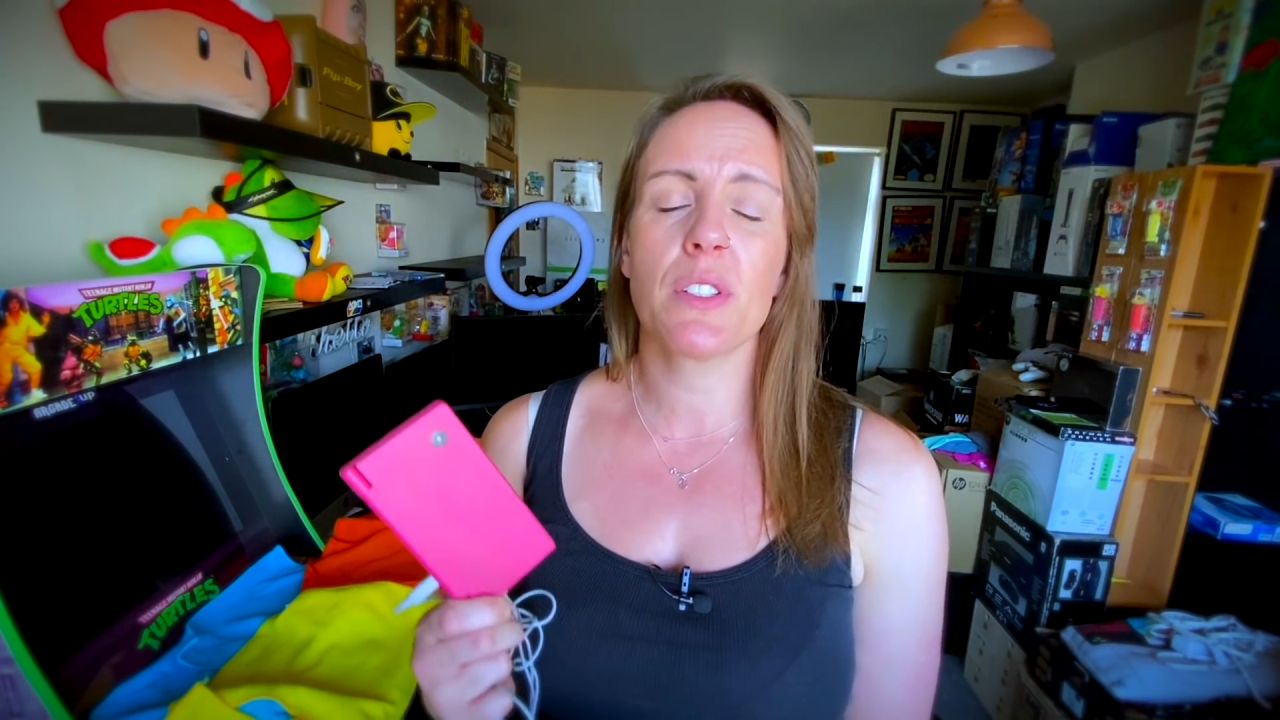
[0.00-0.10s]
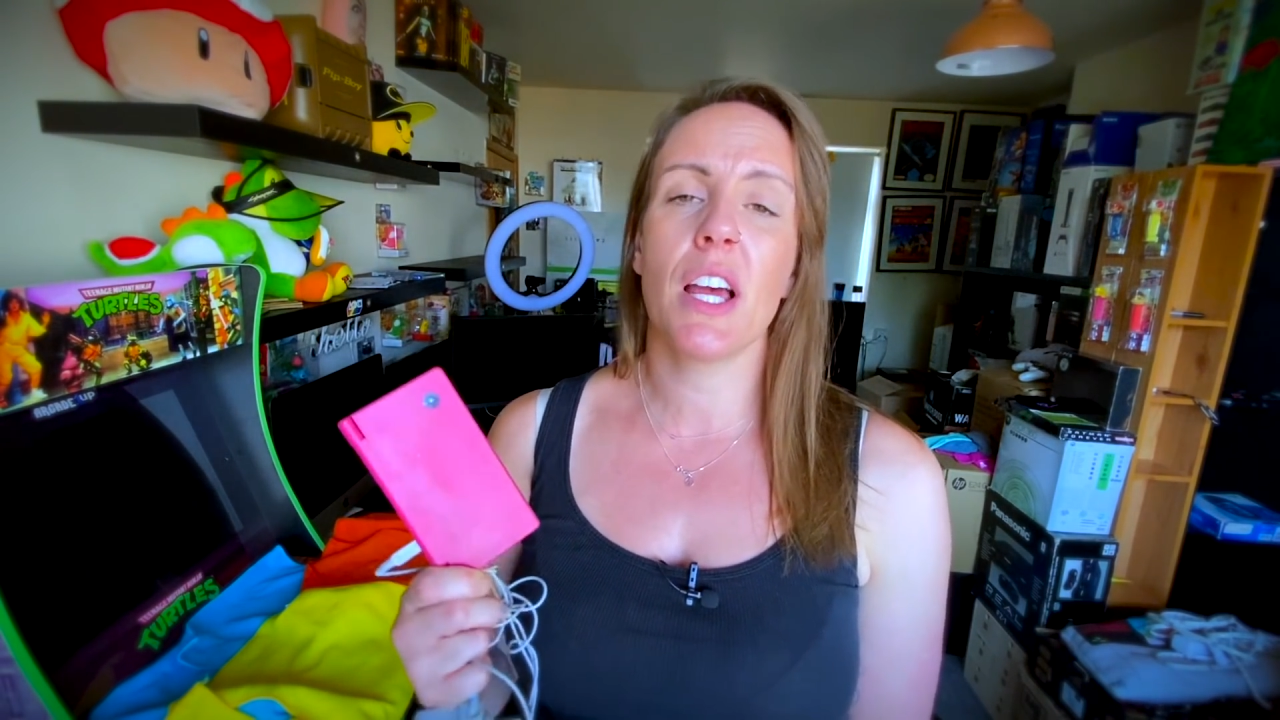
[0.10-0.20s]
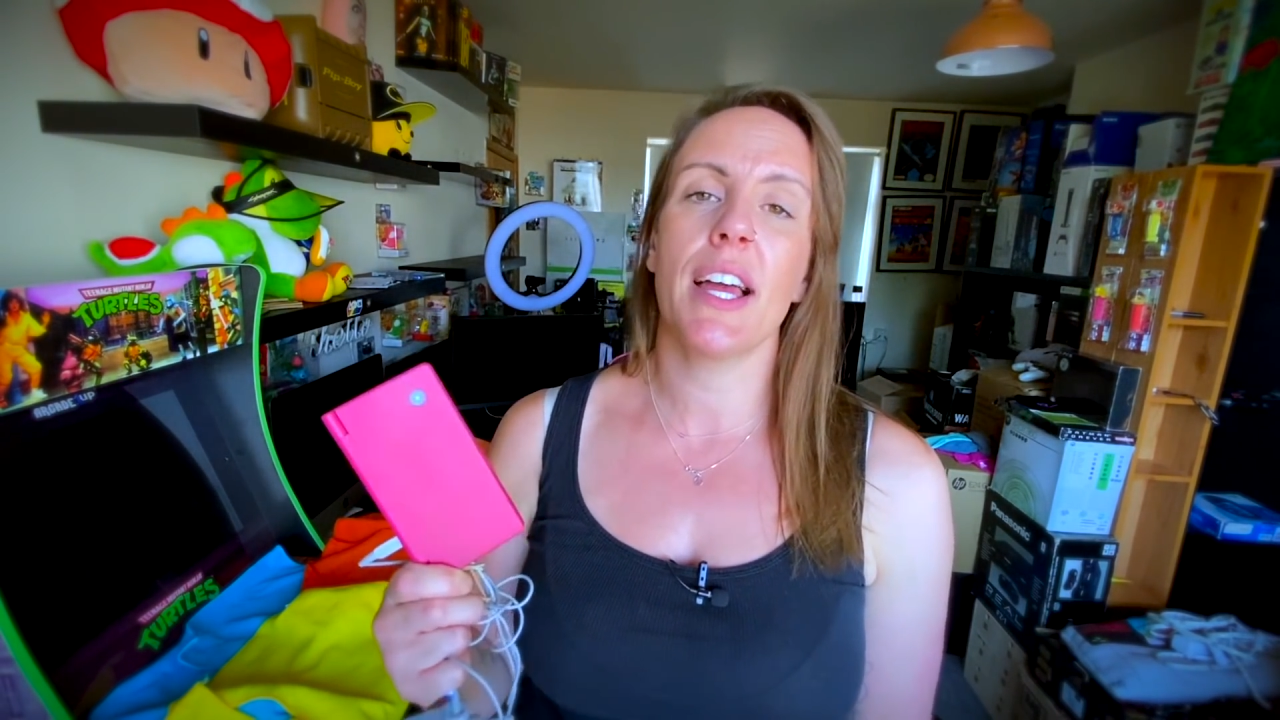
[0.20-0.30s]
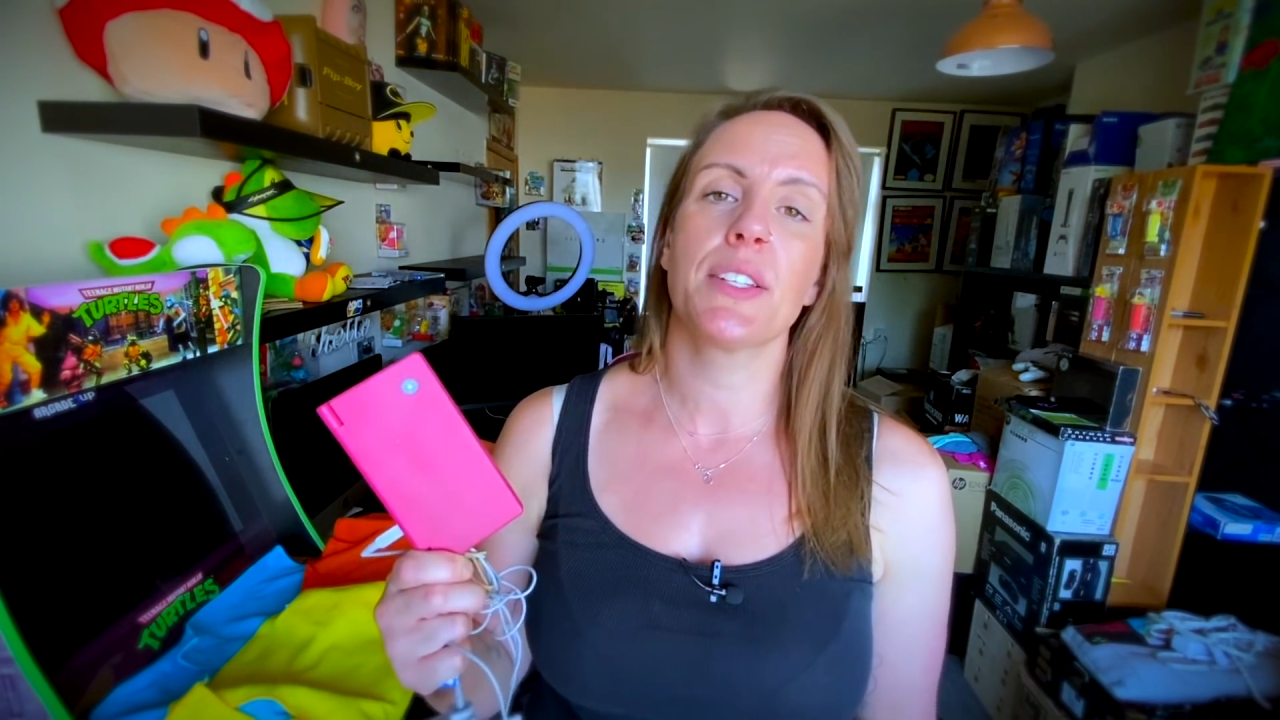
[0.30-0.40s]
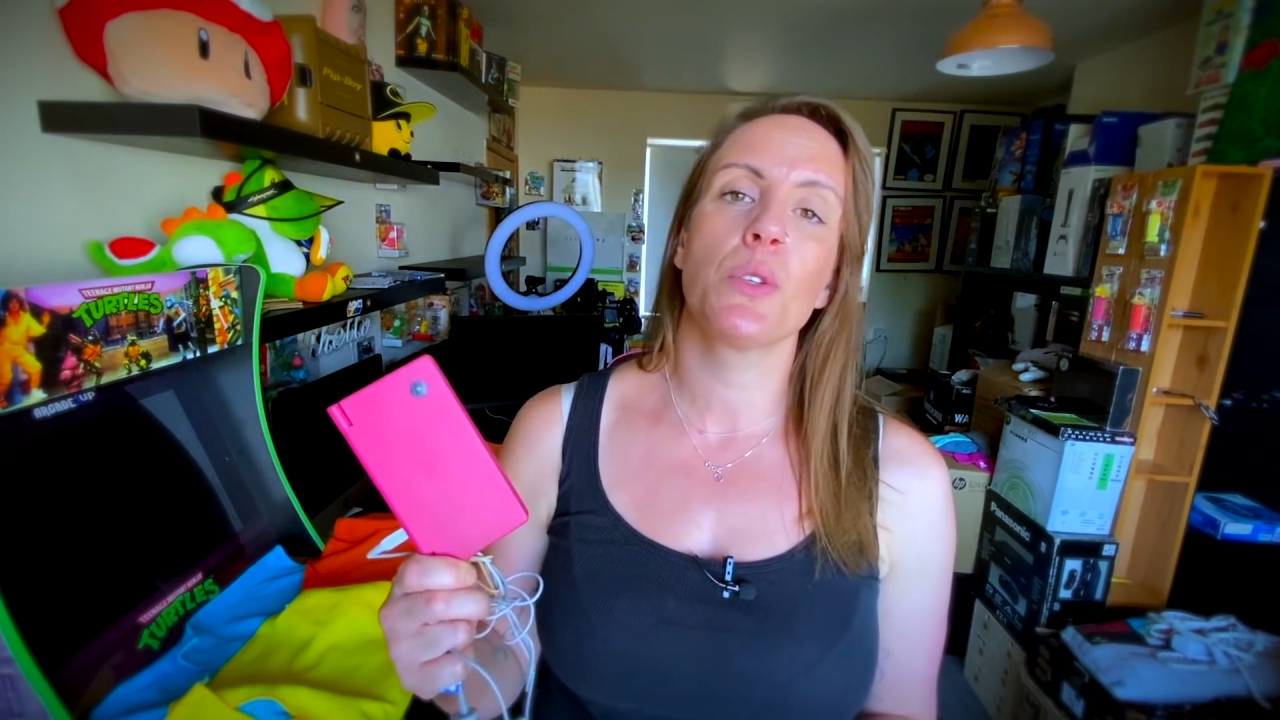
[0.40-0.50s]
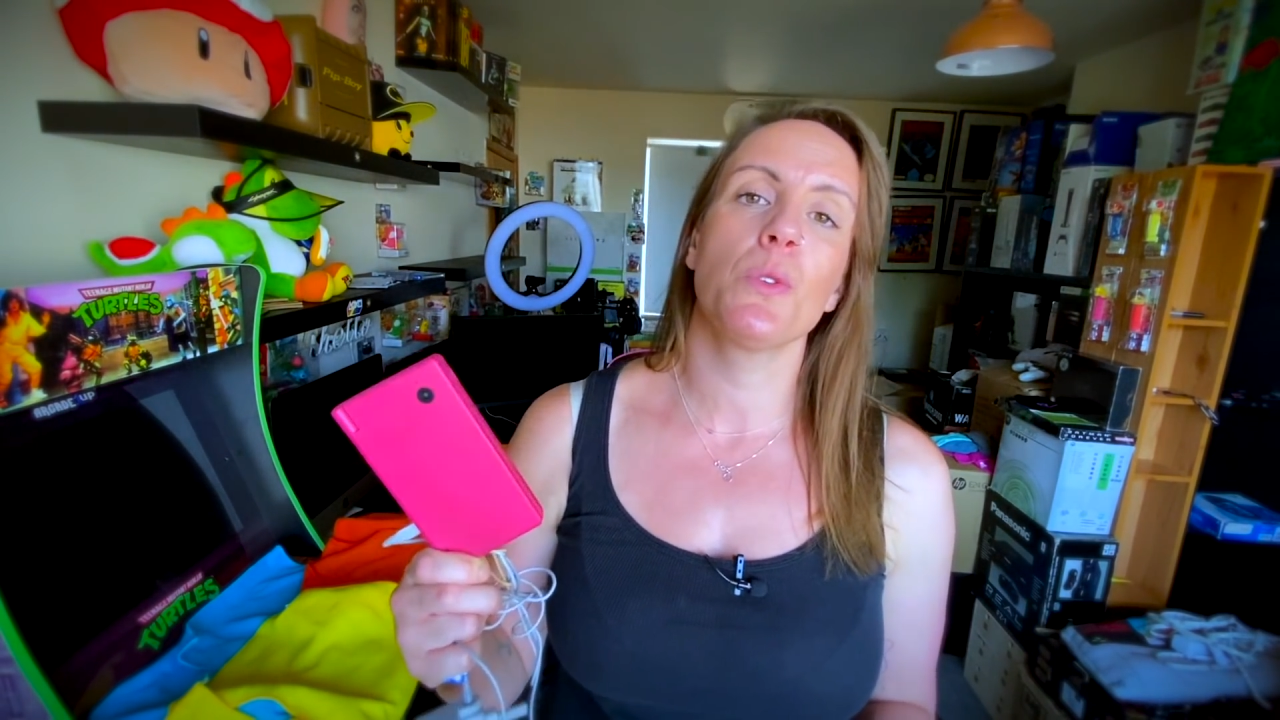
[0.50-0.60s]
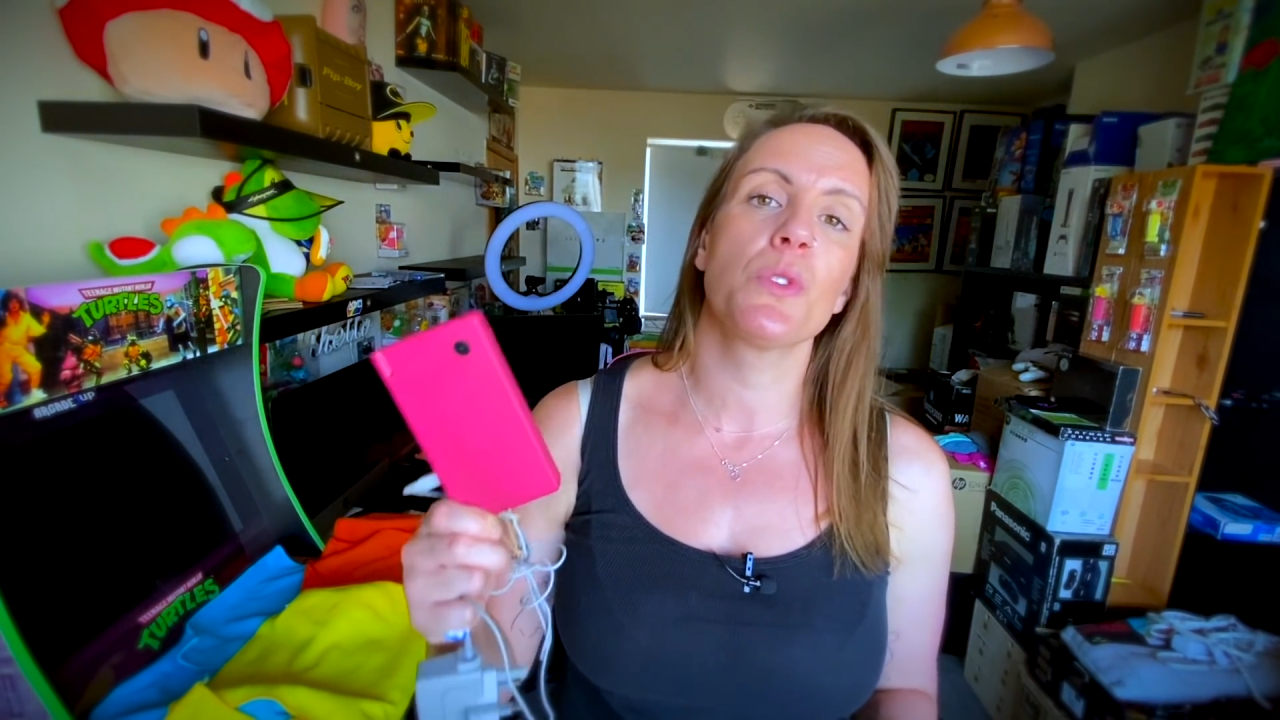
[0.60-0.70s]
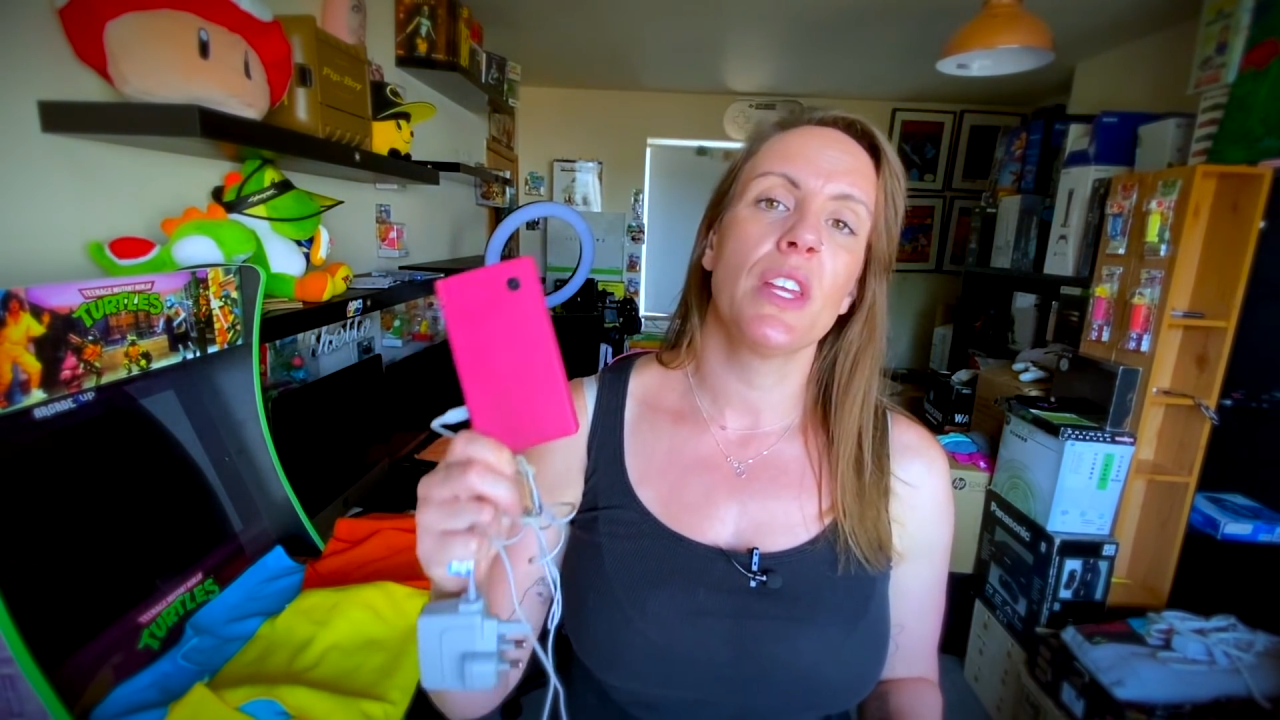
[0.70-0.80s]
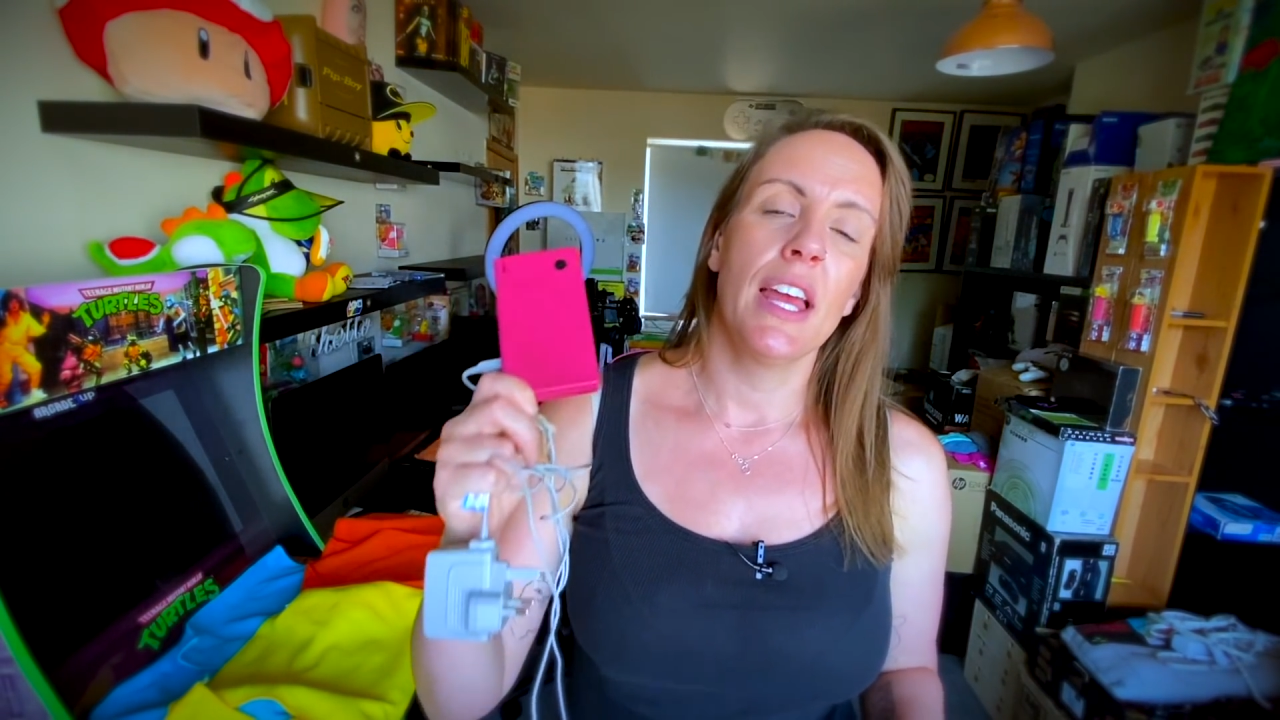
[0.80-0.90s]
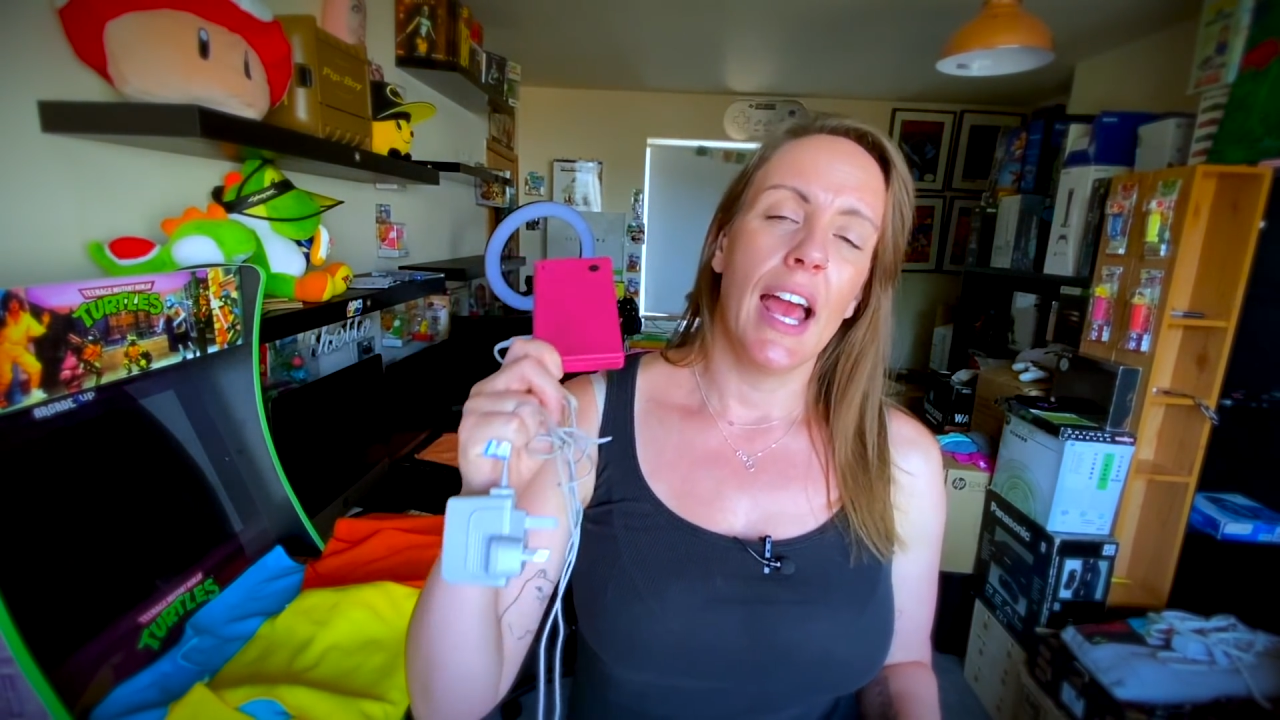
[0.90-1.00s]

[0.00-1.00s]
titles,